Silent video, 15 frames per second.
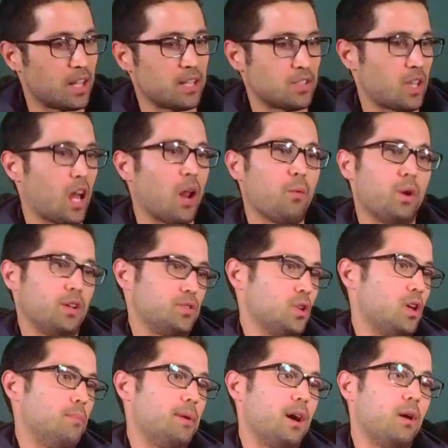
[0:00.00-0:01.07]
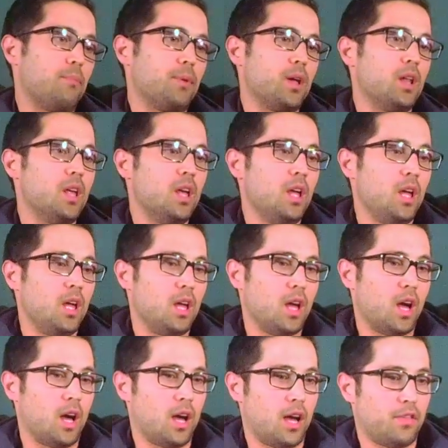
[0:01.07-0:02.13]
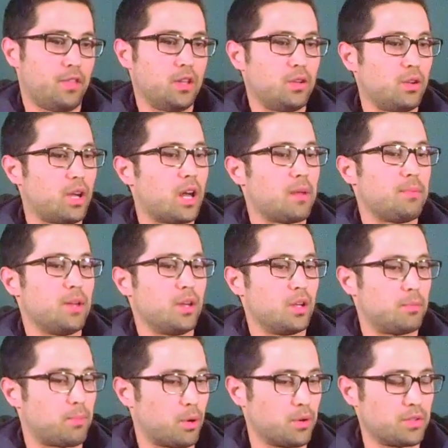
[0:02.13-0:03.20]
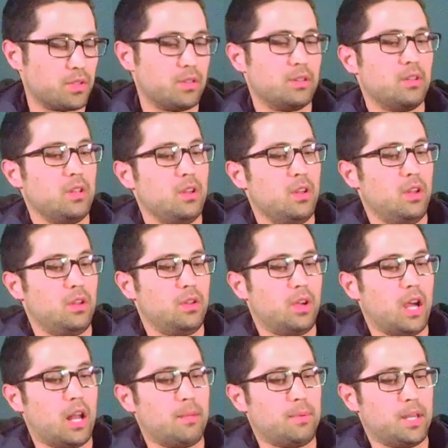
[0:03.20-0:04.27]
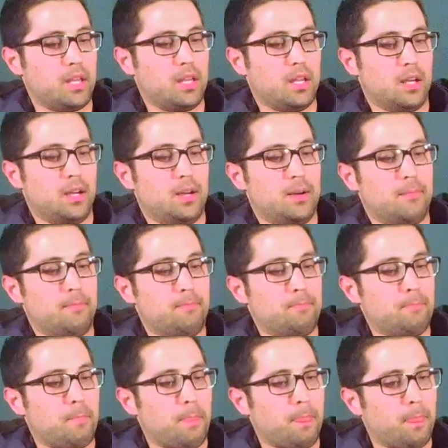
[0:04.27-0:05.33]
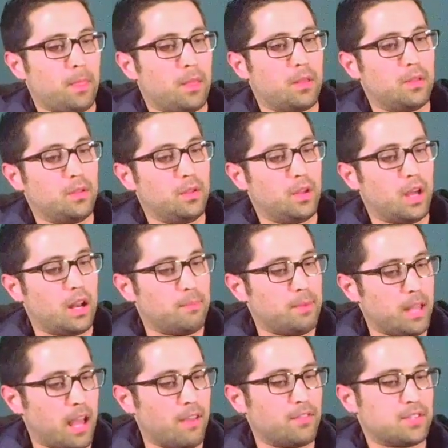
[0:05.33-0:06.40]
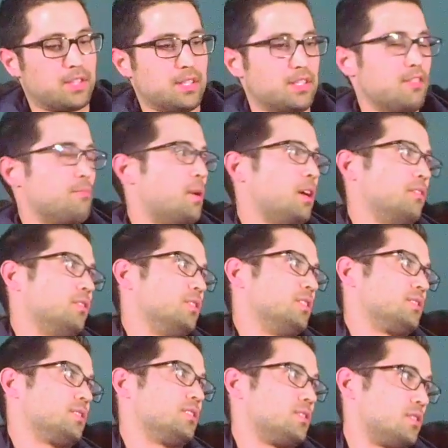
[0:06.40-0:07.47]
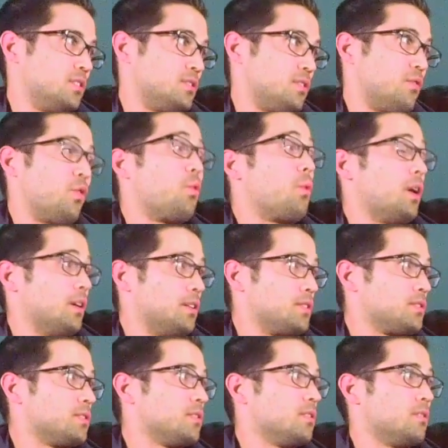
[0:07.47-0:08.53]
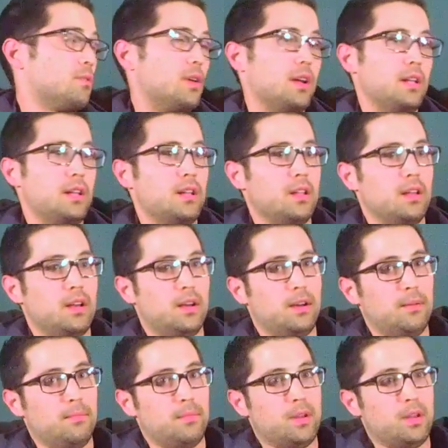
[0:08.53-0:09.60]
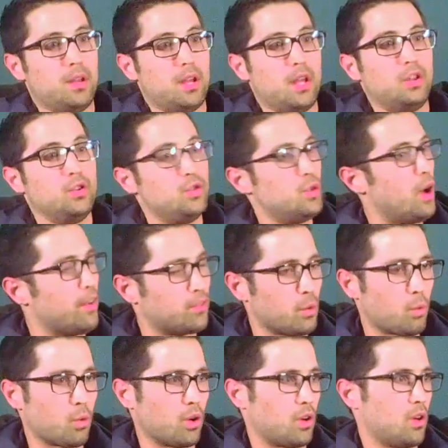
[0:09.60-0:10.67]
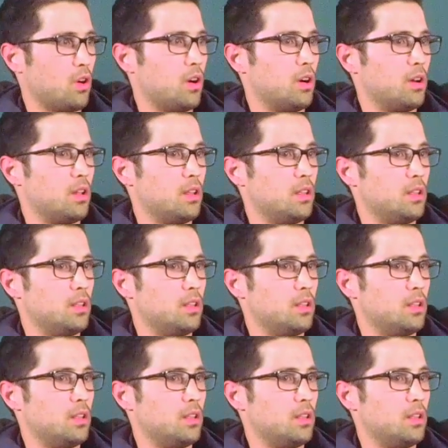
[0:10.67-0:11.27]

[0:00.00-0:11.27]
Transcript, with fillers: that's kind of what it's all about. But I think you got to be a good person. You got to be. Um, you got to have a sense of mindfulness and a sense of awareness, right? Mm-hmm. Um, and you do have to work hard.